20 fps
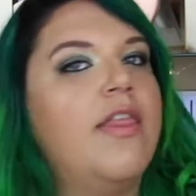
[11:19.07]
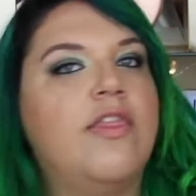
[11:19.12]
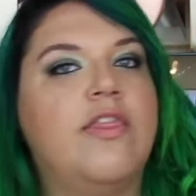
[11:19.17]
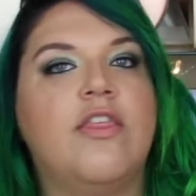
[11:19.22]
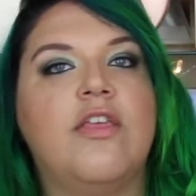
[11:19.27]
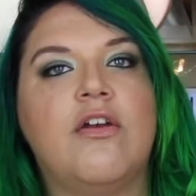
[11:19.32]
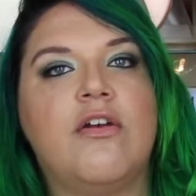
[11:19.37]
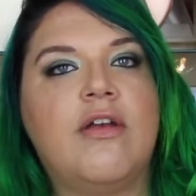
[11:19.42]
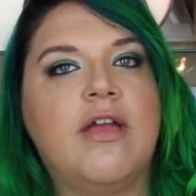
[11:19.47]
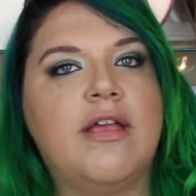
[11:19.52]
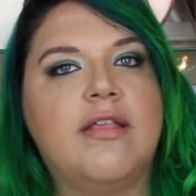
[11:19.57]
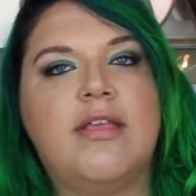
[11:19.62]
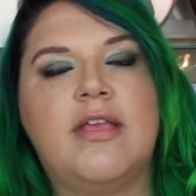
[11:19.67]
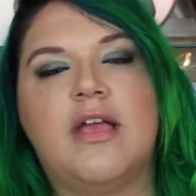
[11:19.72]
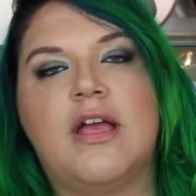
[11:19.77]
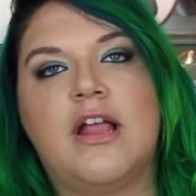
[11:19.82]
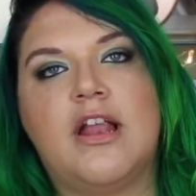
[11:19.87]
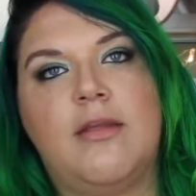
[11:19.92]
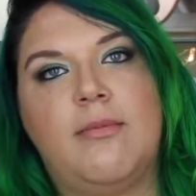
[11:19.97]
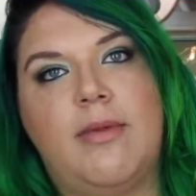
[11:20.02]
there
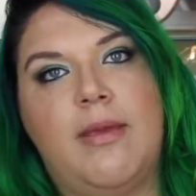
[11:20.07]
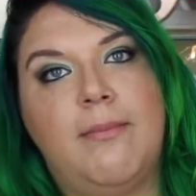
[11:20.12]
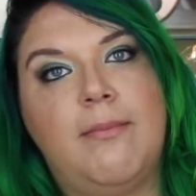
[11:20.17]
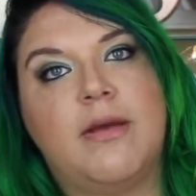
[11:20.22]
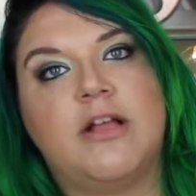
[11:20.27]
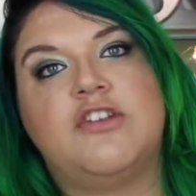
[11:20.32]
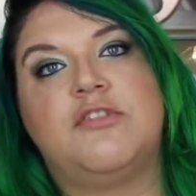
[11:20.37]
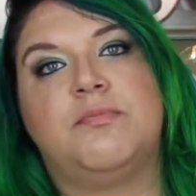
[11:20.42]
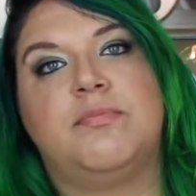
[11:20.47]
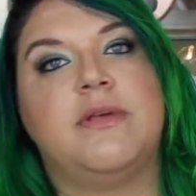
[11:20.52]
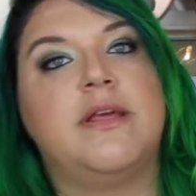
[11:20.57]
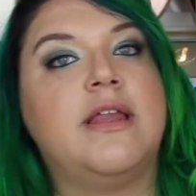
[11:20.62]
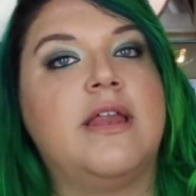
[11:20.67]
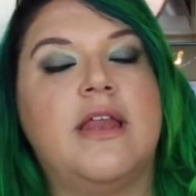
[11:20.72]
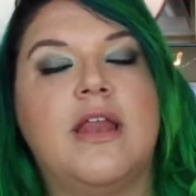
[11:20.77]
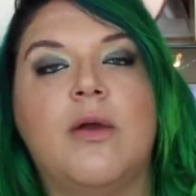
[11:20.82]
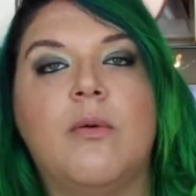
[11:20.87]
isn't going to be much bleeding.